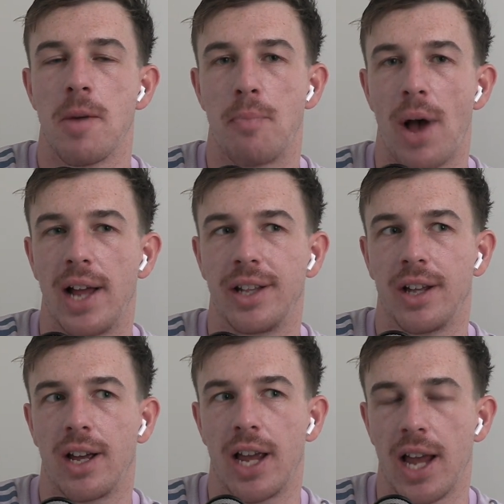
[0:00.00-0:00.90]
But
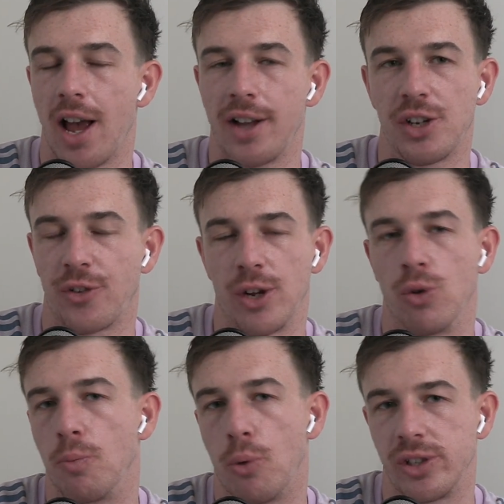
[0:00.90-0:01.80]
I just think all
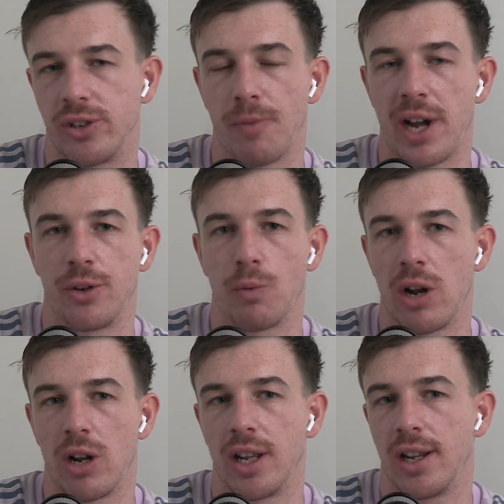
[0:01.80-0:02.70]
the points you've made as
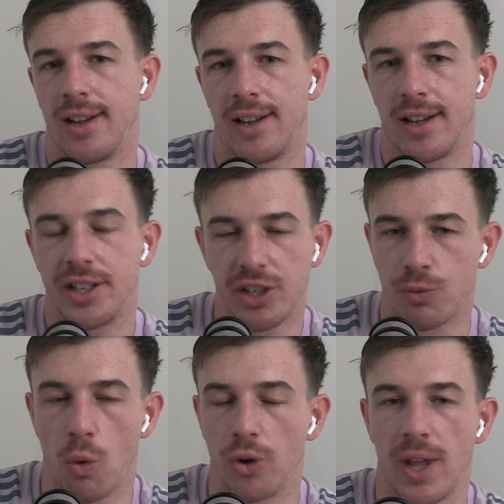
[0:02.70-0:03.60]
well, like
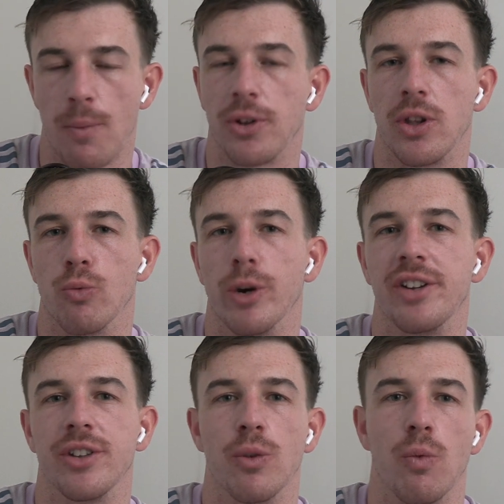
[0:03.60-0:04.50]
that wasn't the
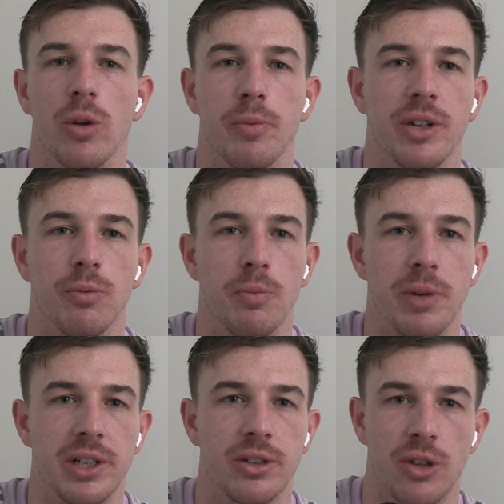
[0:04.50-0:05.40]
reason the Wallabies would
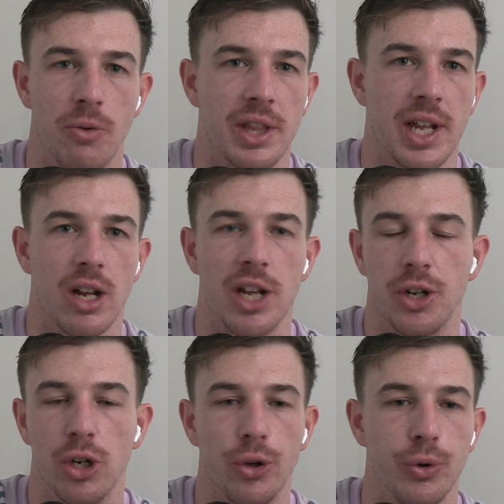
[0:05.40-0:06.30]
be doing that. Like
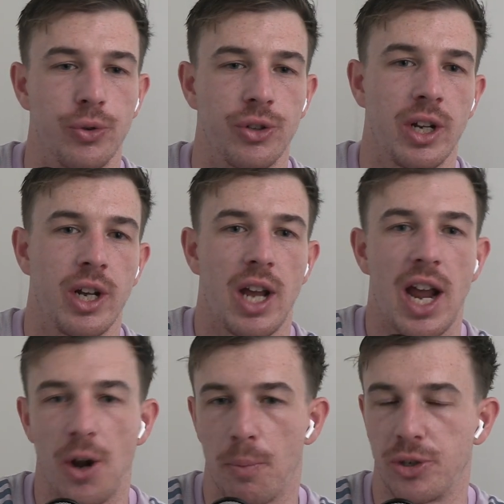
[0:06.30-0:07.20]
you lose
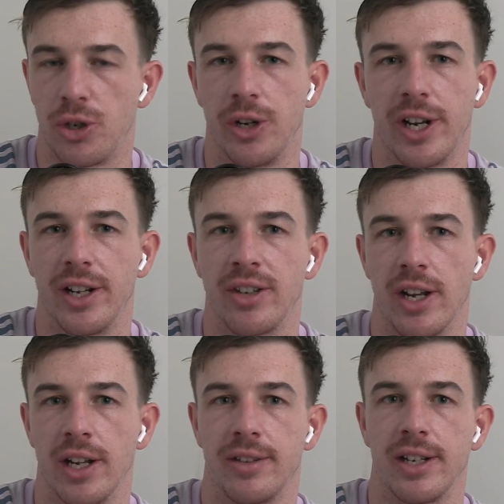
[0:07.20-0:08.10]
an opportunity
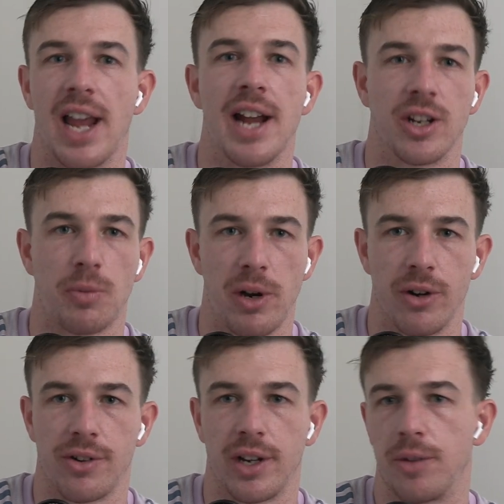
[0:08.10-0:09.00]
to gain
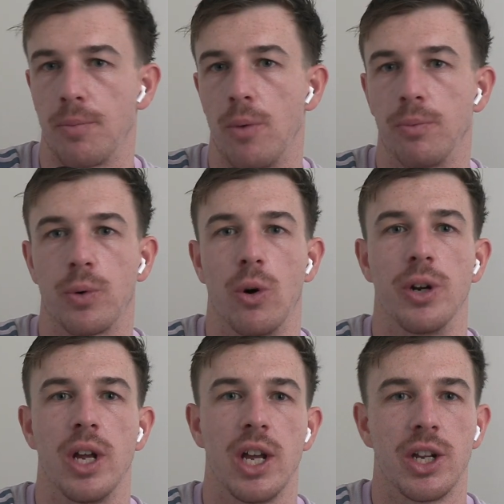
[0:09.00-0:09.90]
experience against a bomb
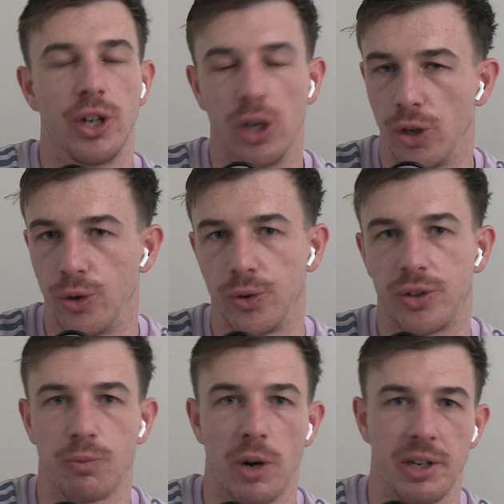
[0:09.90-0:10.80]
squad. You
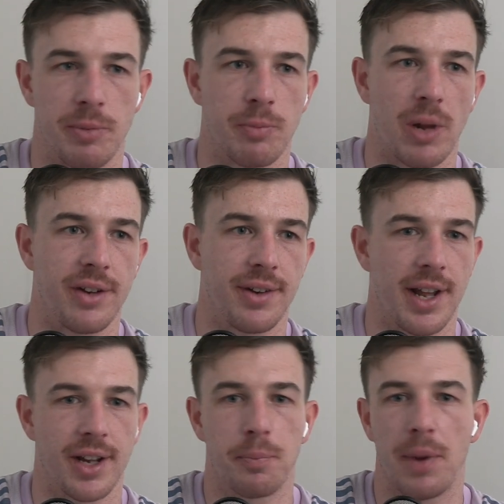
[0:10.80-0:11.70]
lose one of your best players in
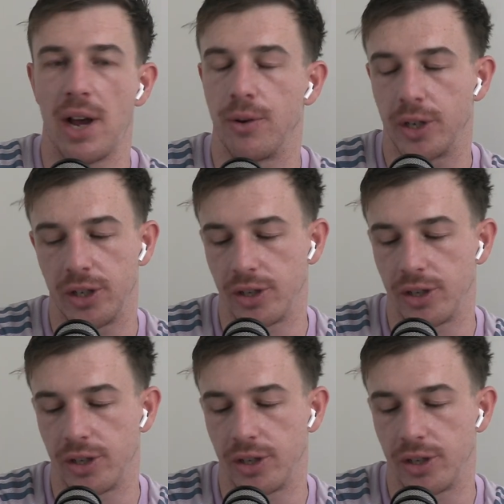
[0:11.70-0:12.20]
Angus Bell.